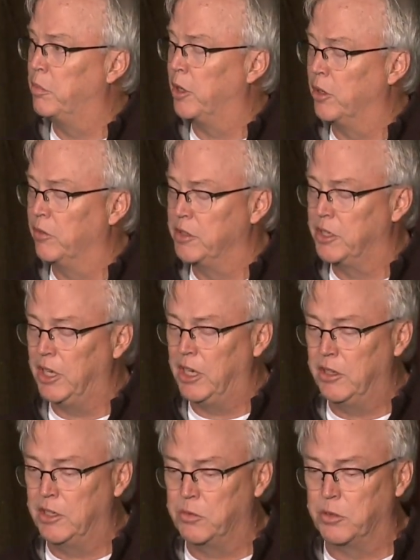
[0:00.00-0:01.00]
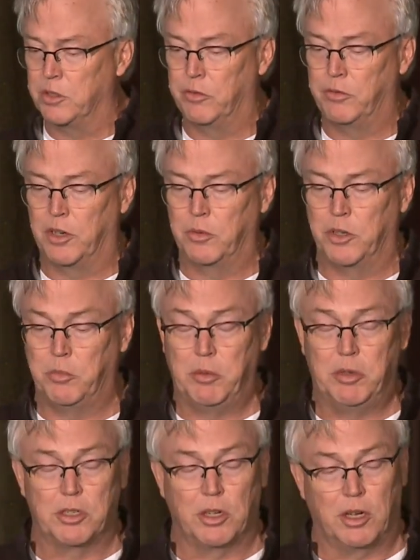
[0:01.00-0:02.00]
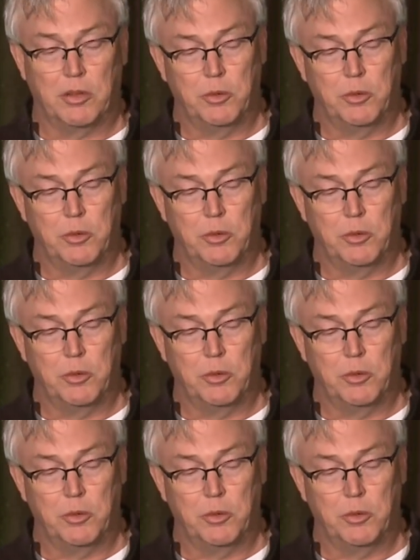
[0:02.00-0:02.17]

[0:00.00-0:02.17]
part of the state. This was a fun one. You maybe saw it.